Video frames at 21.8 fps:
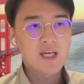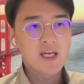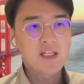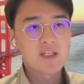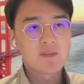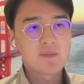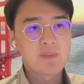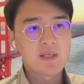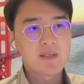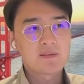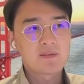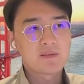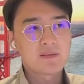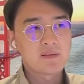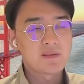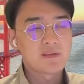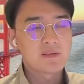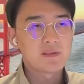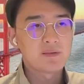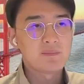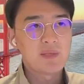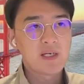and but uh,
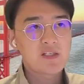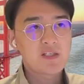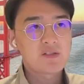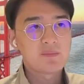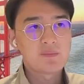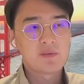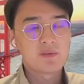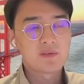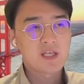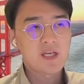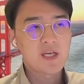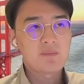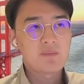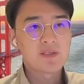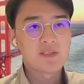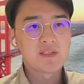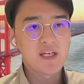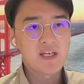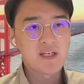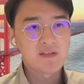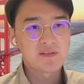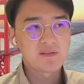the maximum can be
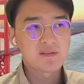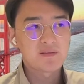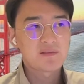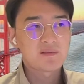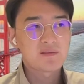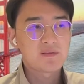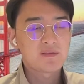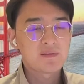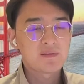days.